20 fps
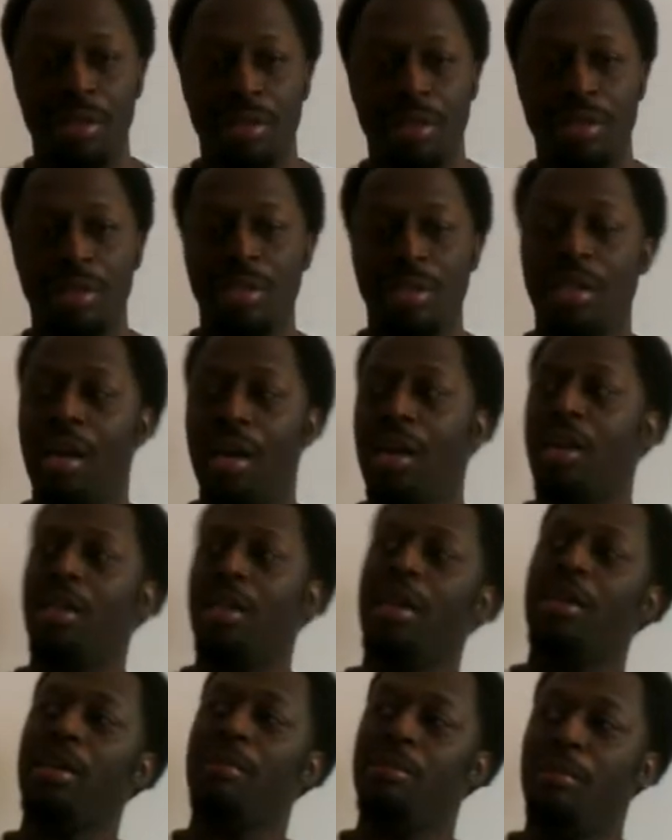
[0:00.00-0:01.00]
See, I
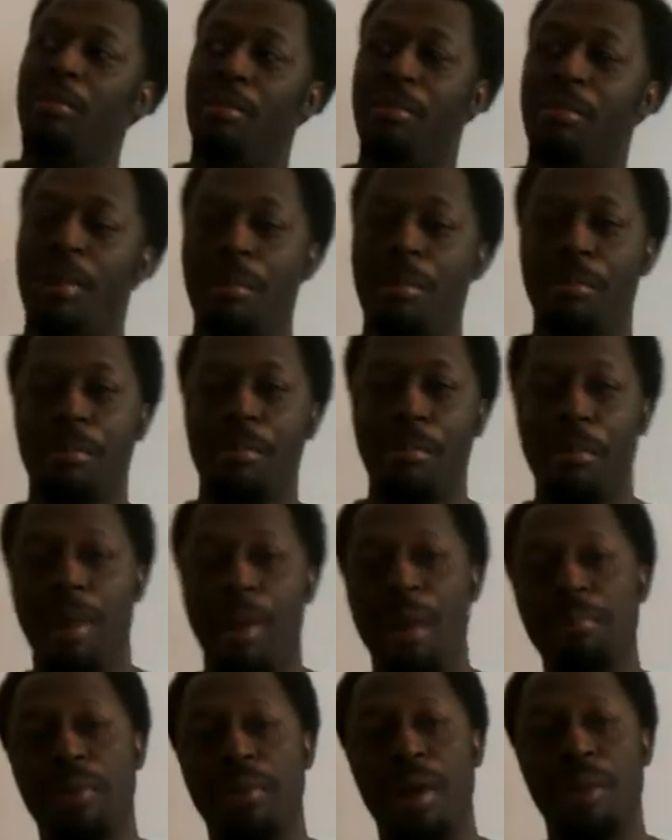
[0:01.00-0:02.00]
like
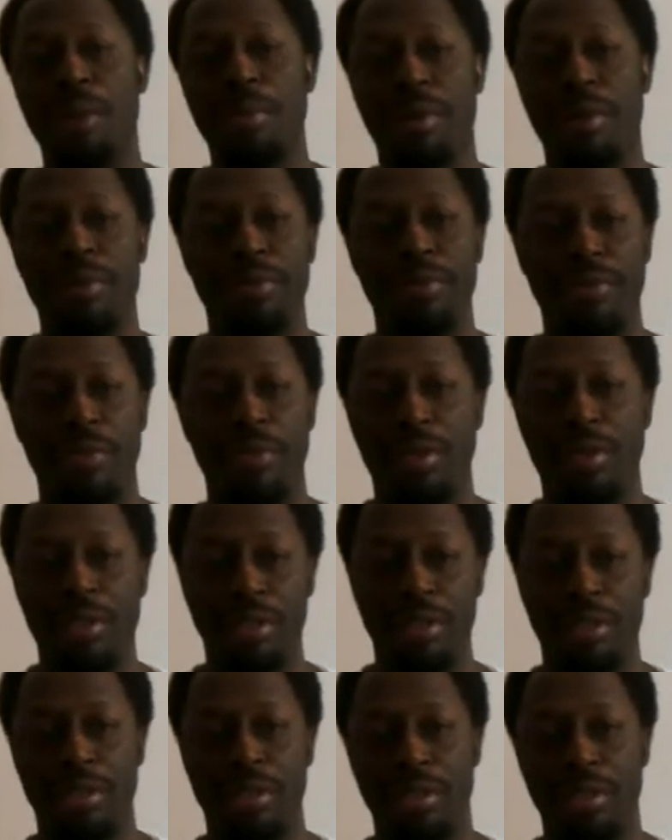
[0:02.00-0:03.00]
my primary
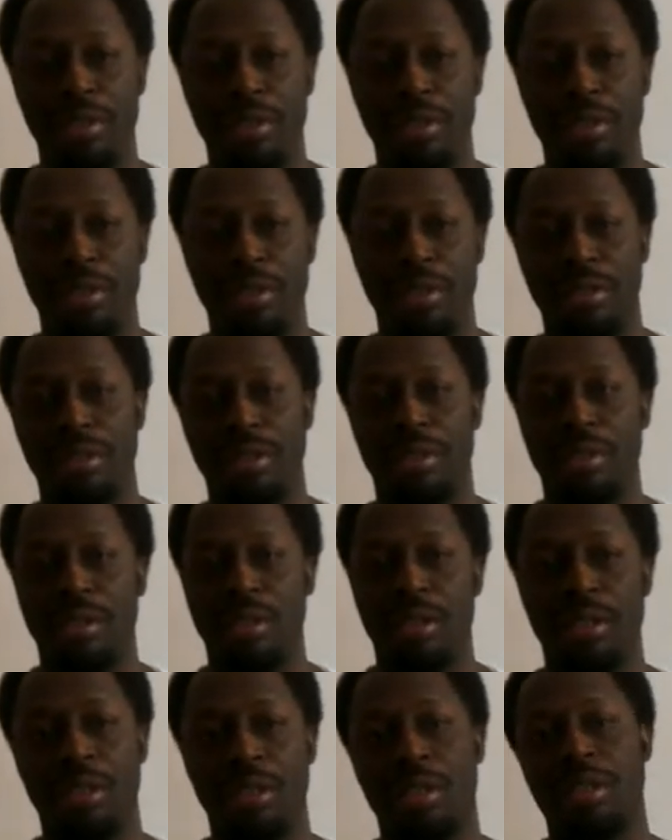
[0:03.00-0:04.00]
focus is
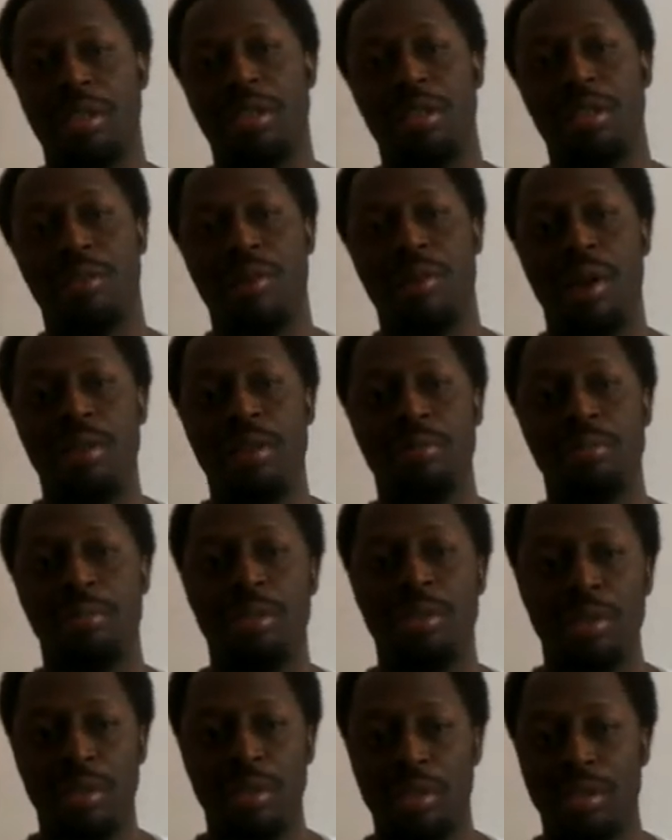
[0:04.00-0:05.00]
writing
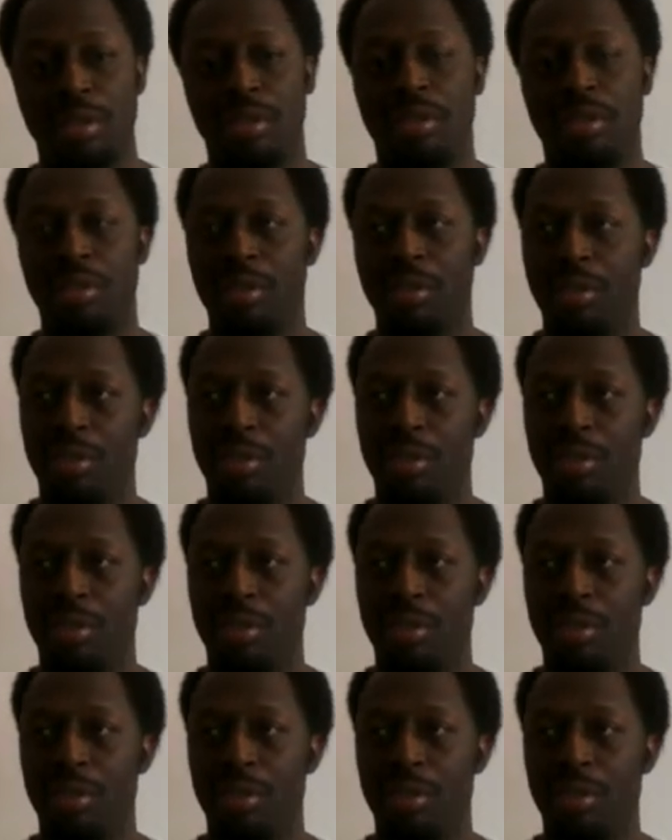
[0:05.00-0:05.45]
books,